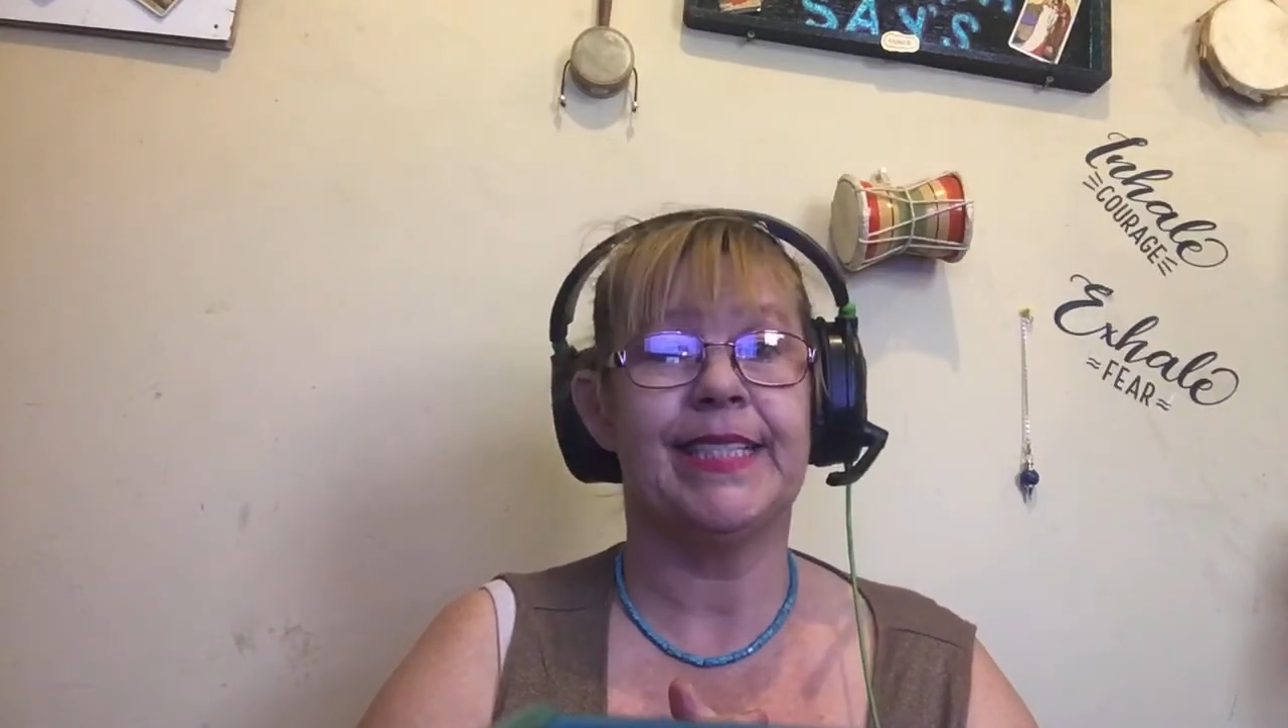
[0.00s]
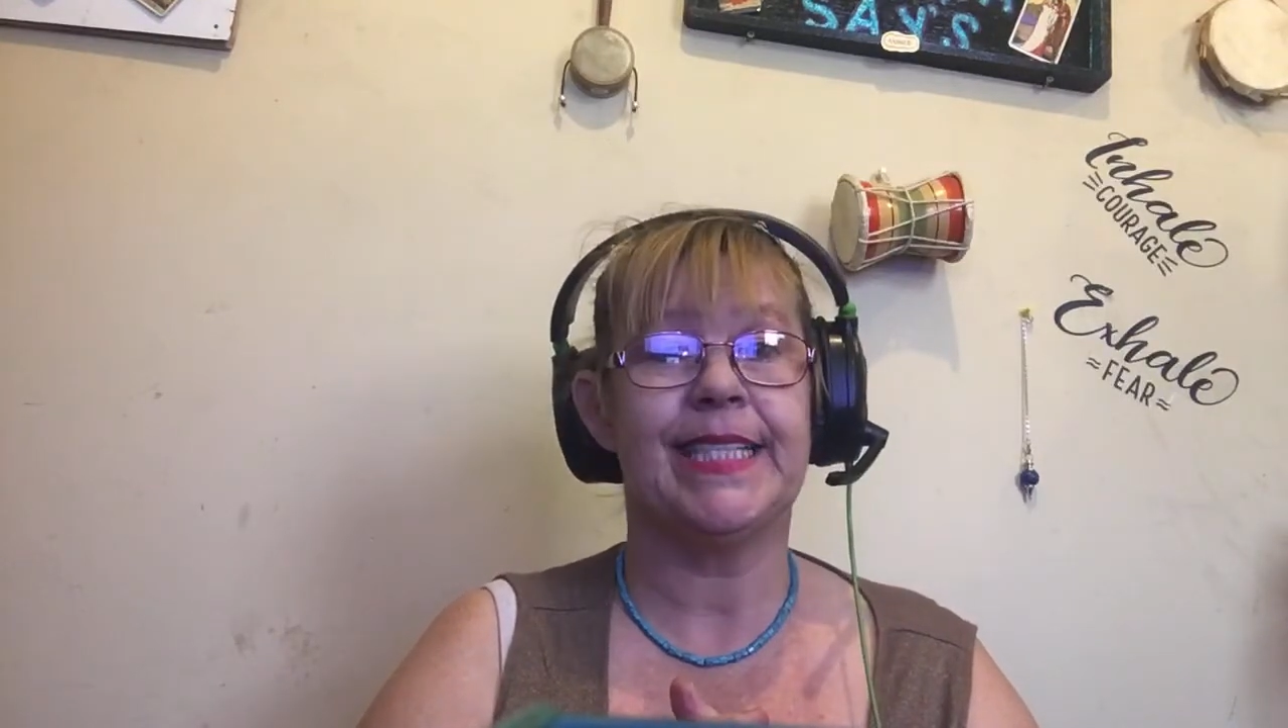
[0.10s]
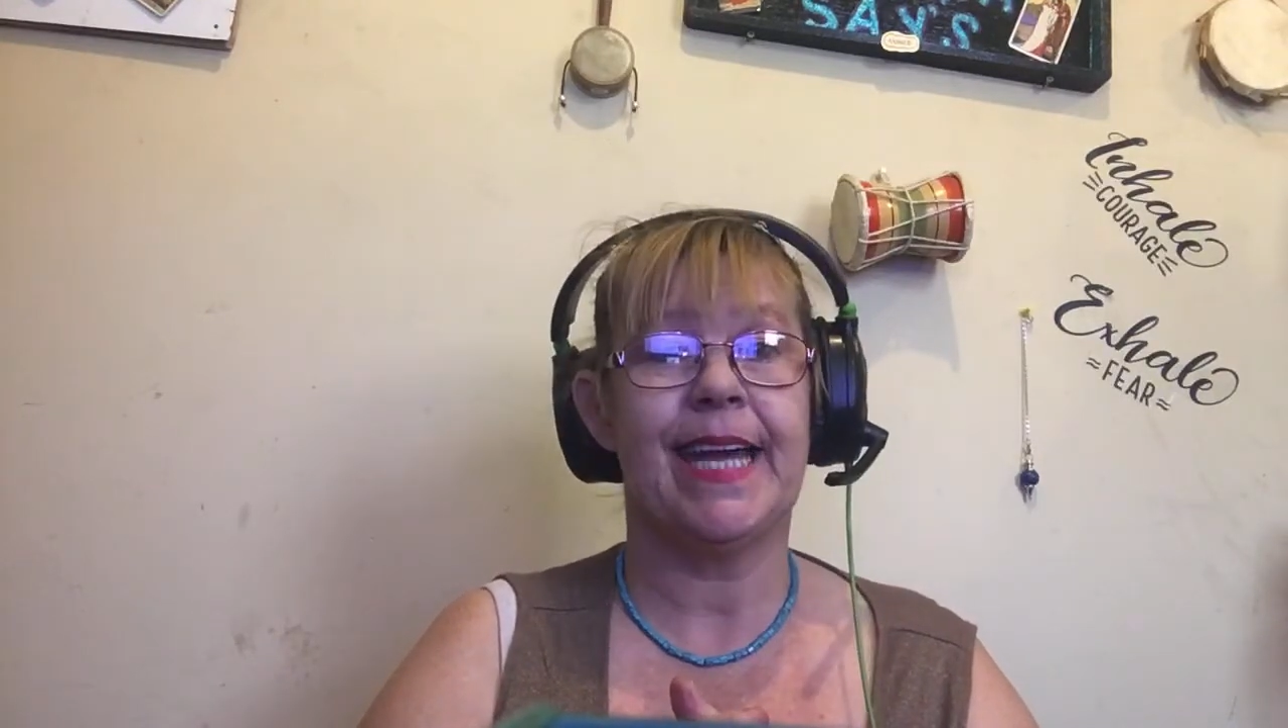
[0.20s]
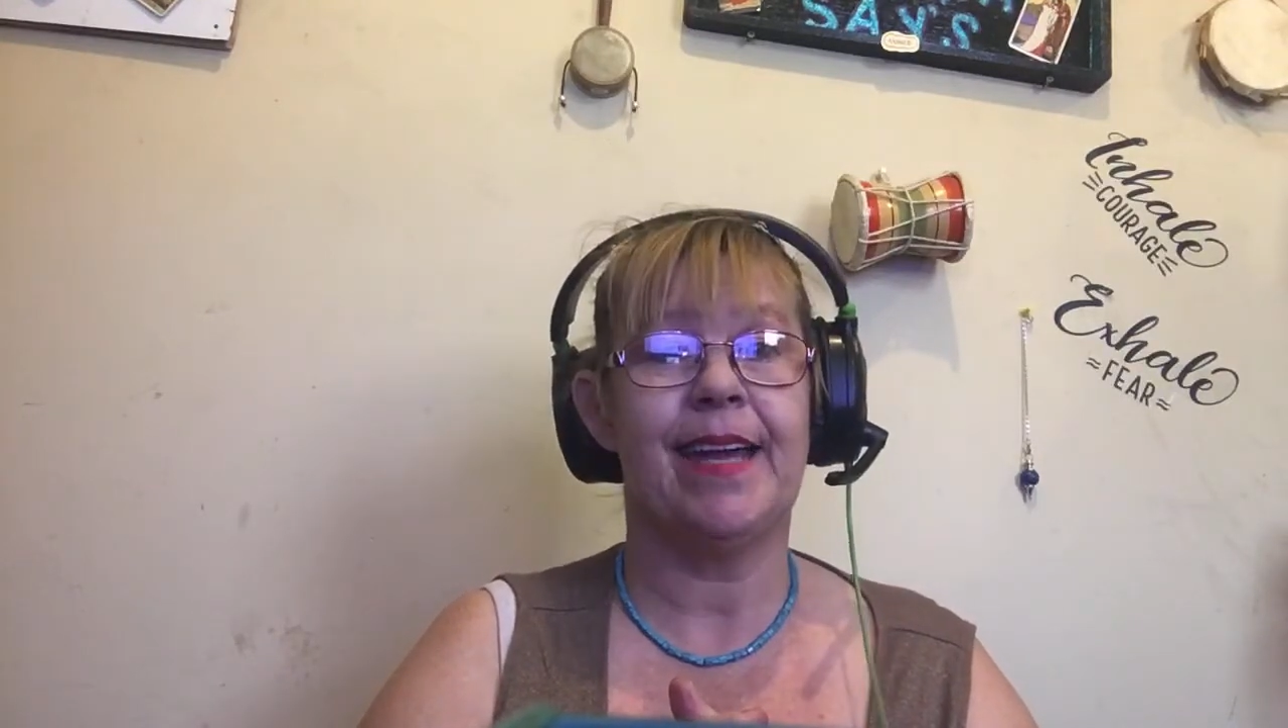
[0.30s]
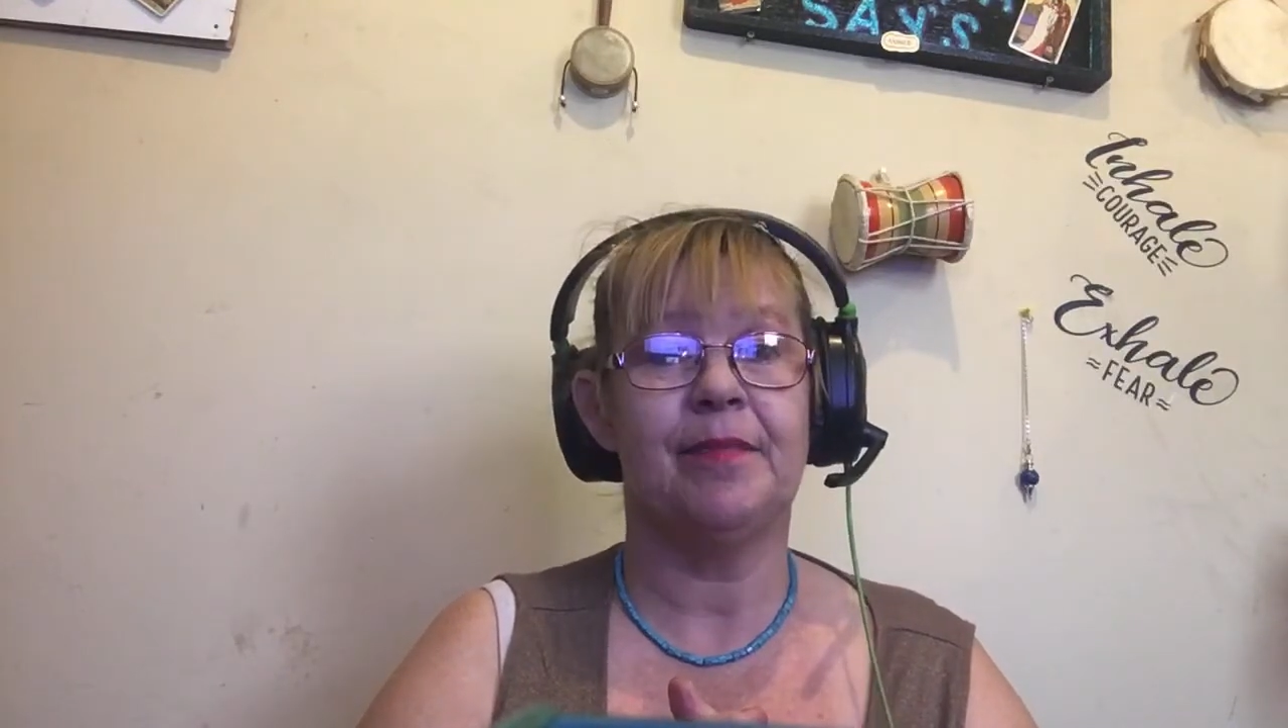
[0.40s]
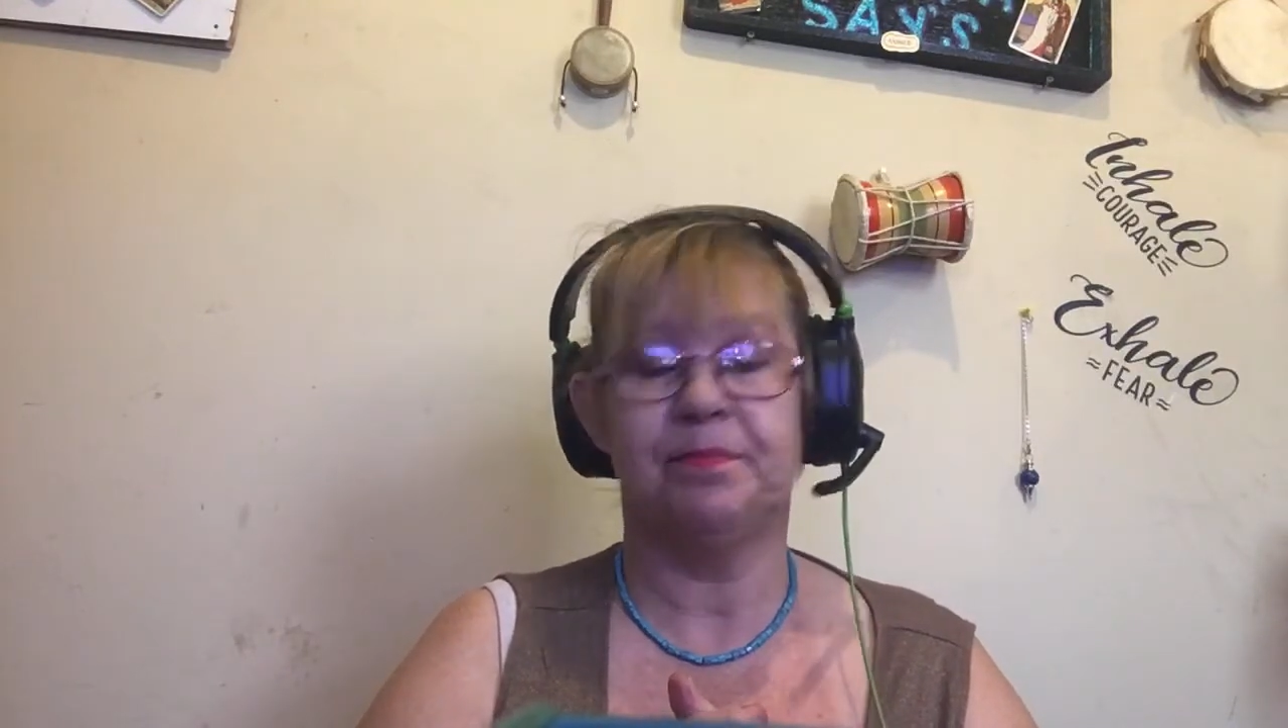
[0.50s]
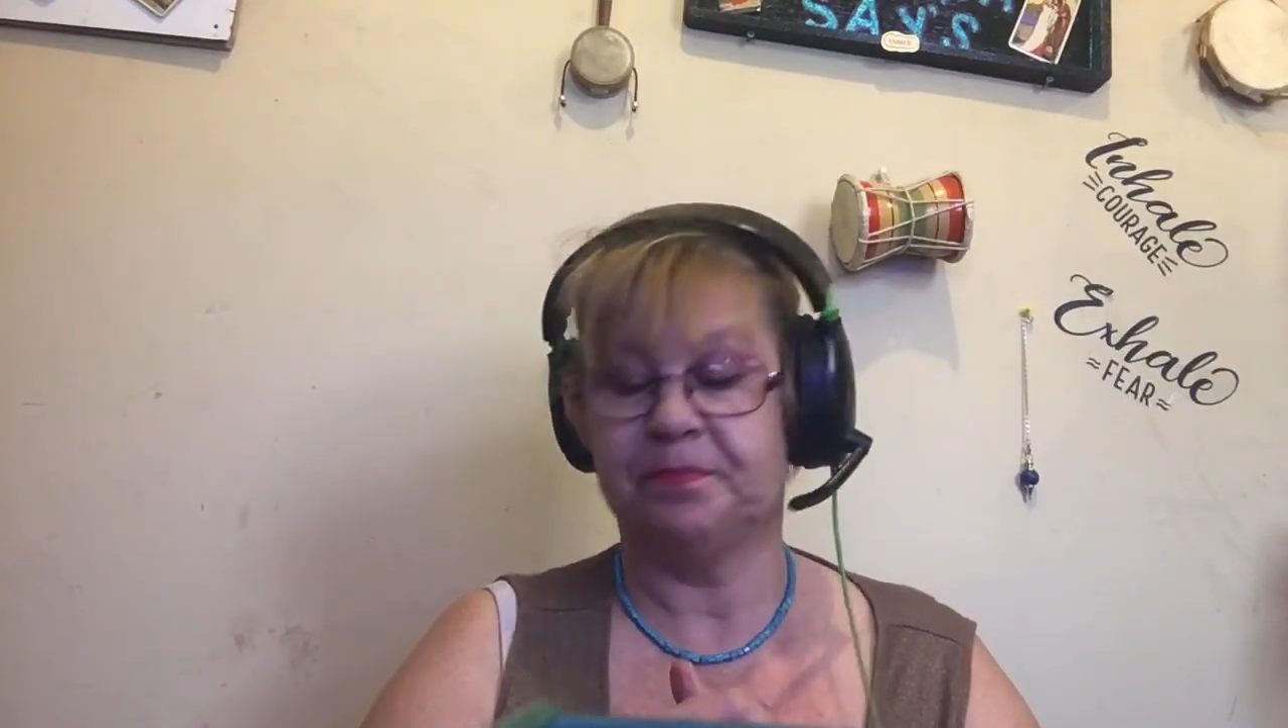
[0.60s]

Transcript: to say.